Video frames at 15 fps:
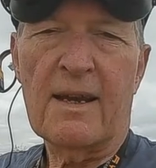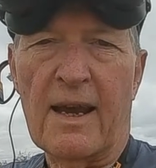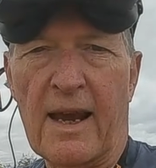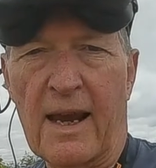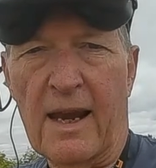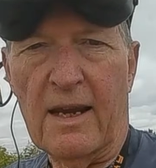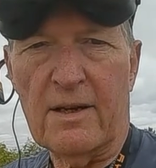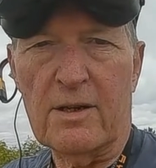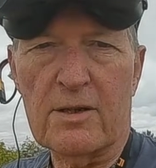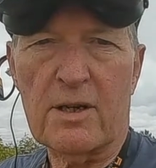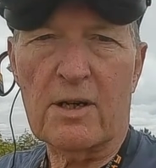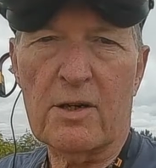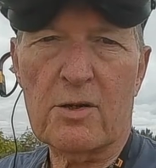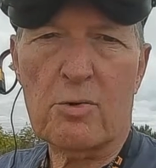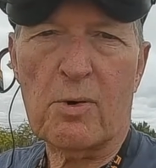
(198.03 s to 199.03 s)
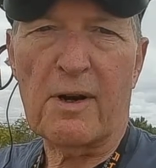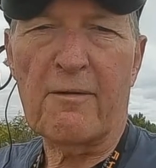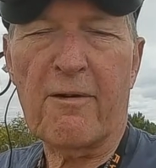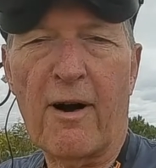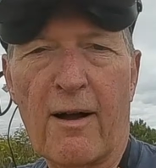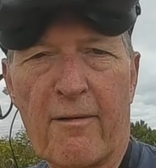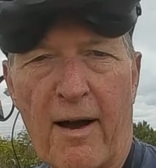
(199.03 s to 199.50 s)
And using
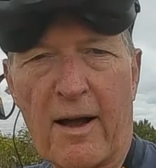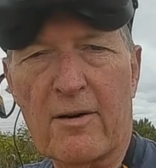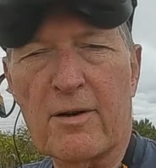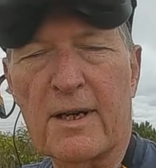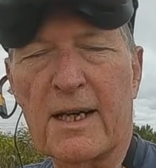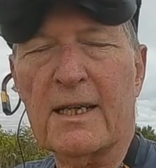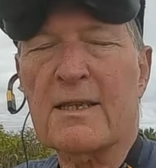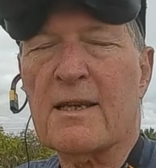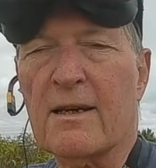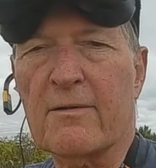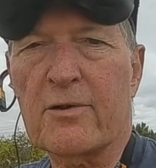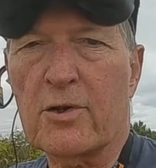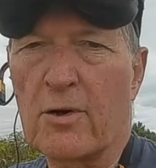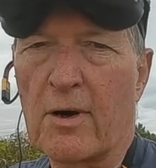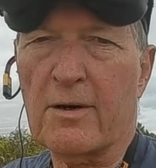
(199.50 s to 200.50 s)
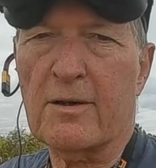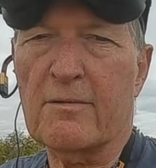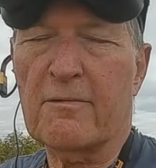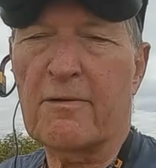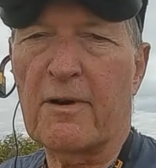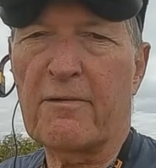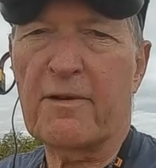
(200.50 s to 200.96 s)
twenty-five hundred instead of two
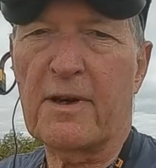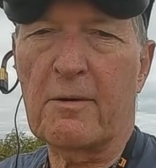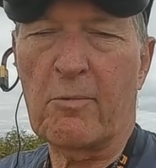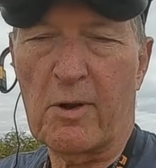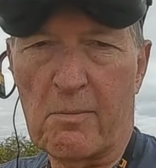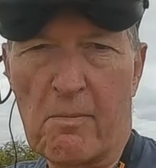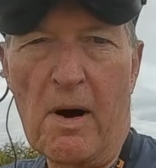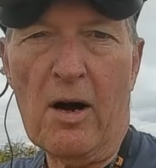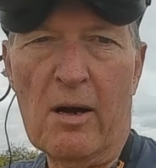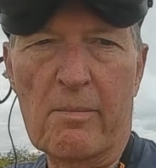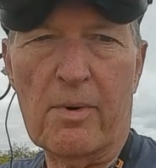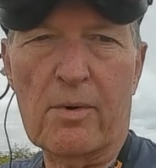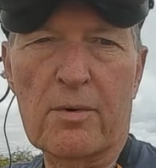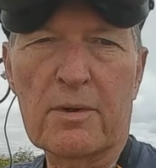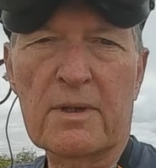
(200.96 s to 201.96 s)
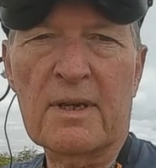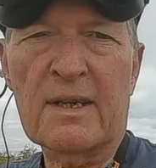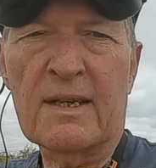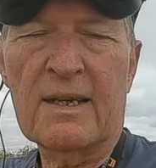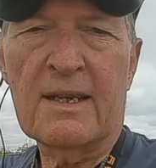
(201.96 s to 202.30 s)
hundred fifty with my board